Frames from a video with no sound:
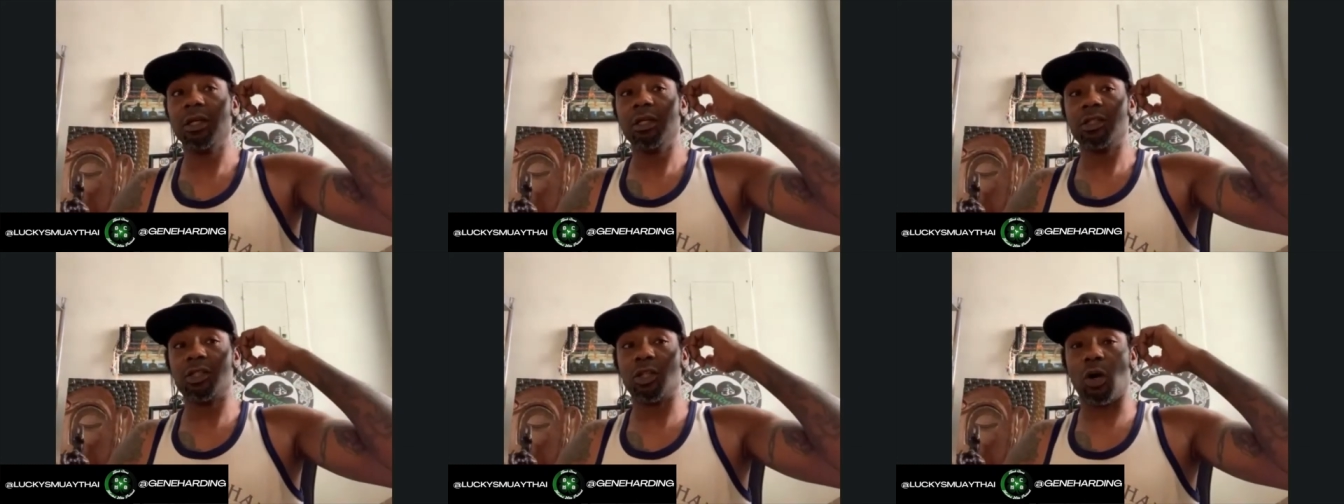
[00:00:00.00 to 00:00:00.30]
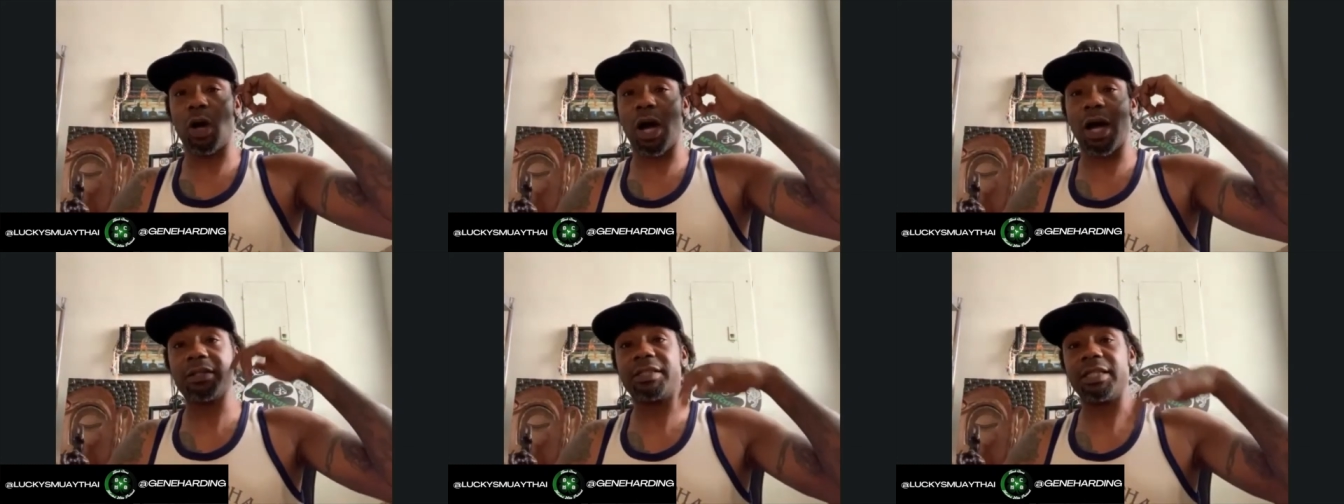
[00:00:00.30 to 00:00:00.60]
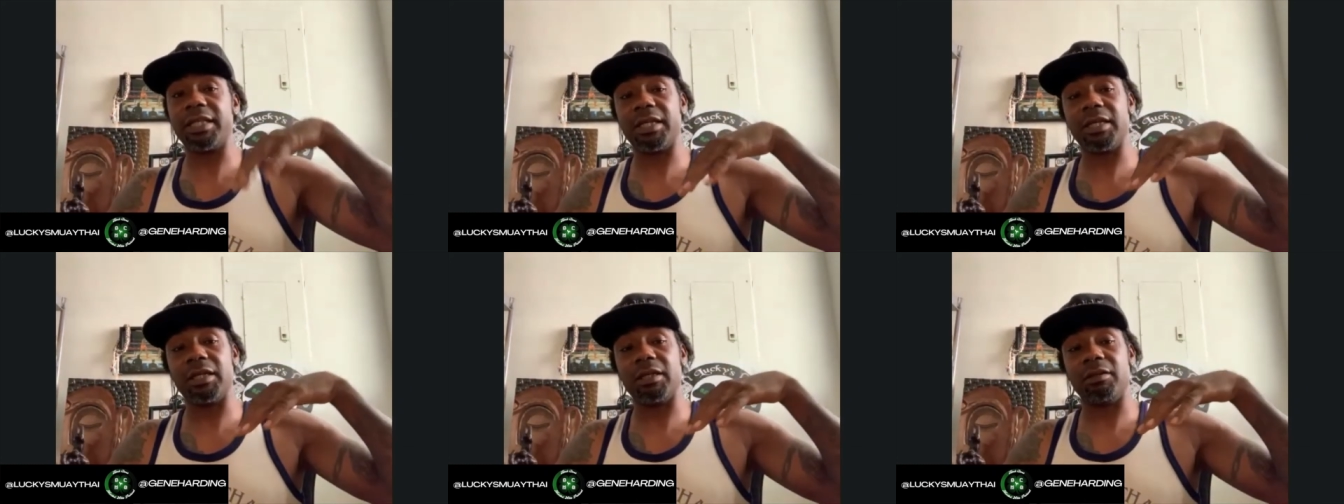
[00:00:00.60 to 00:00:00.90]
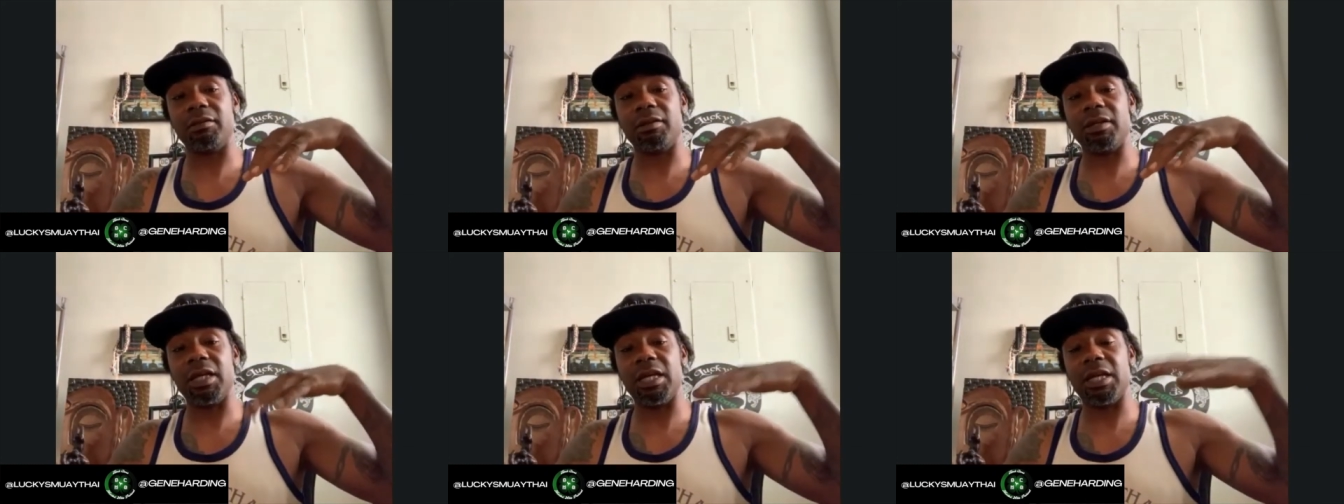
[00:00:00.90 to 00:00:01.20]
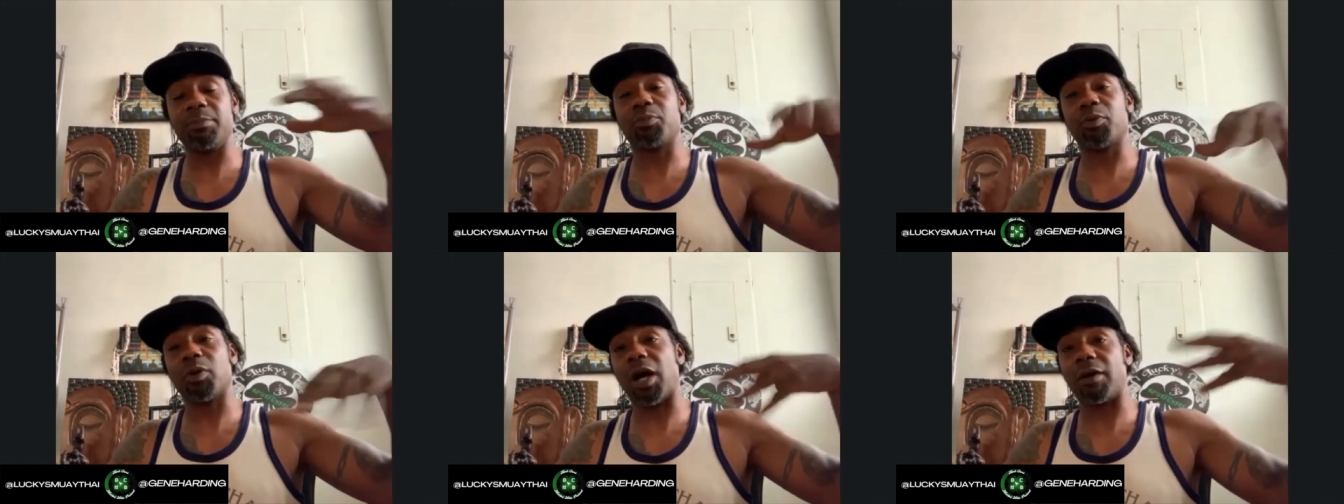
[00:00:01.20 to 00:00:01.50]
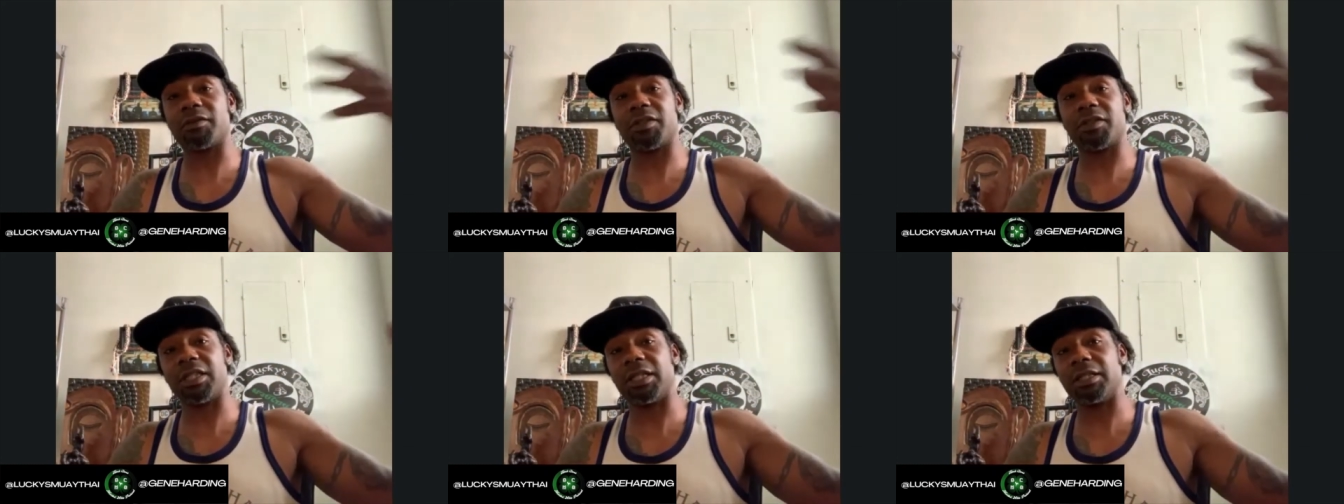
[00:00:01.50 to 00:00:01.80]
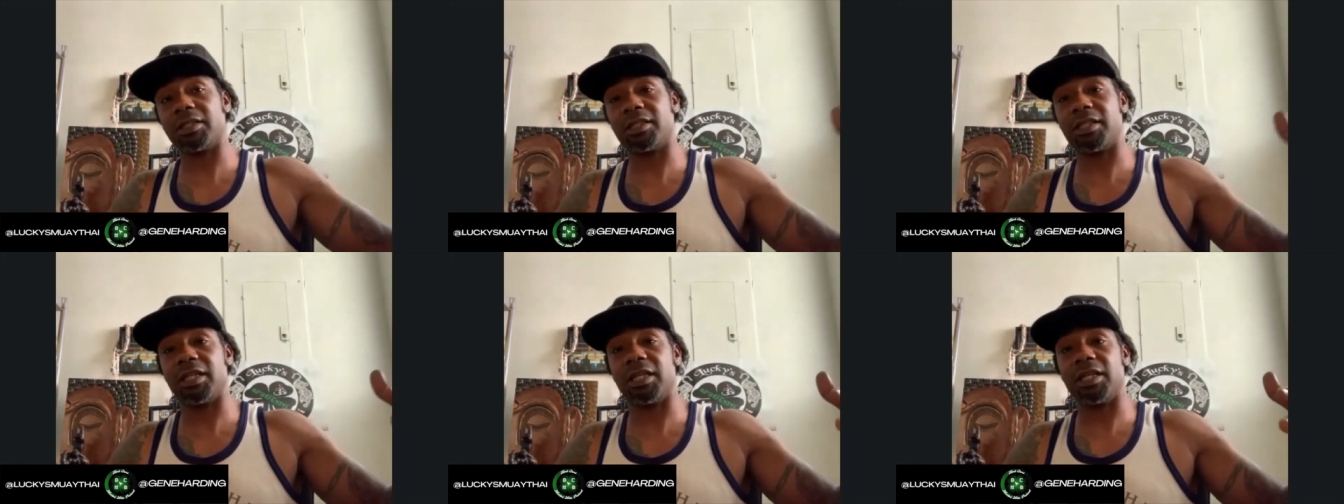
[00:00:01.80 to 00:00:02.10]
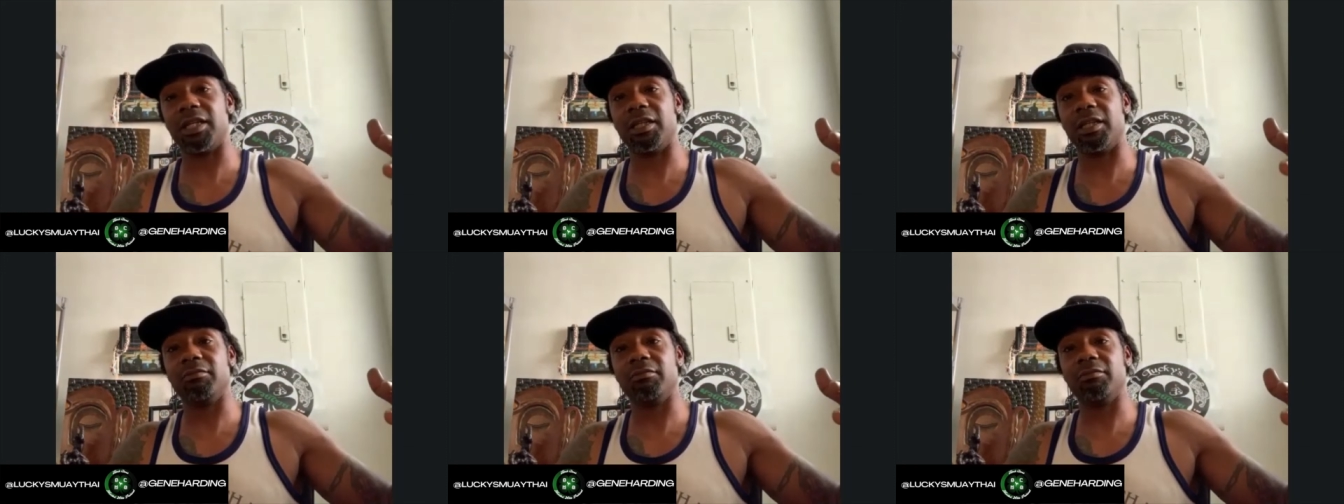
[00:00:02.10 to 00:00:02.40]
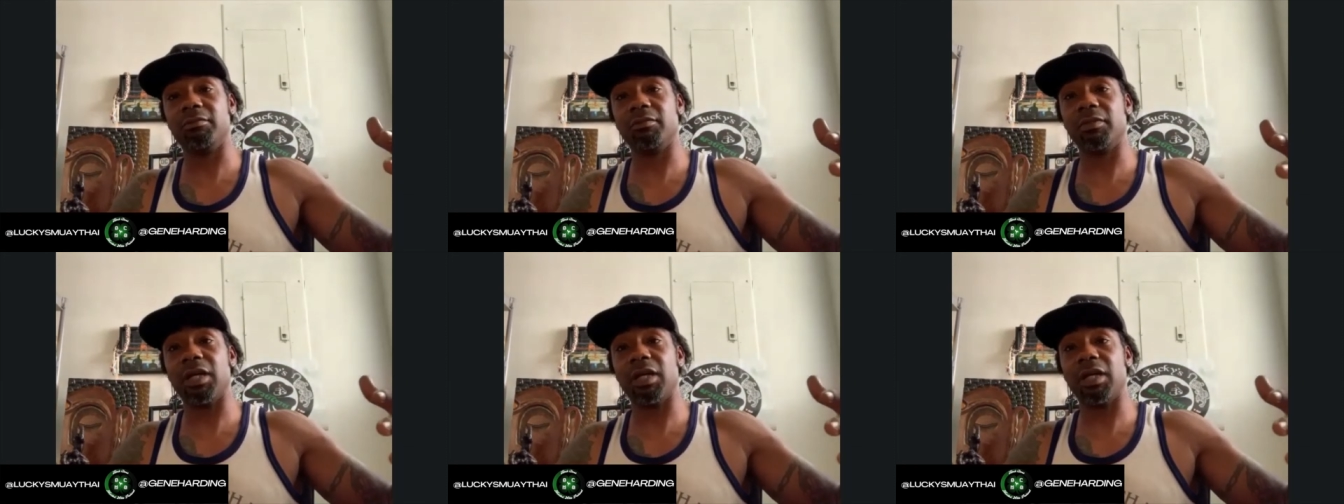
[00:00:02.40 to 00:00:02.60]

So I did improv since then.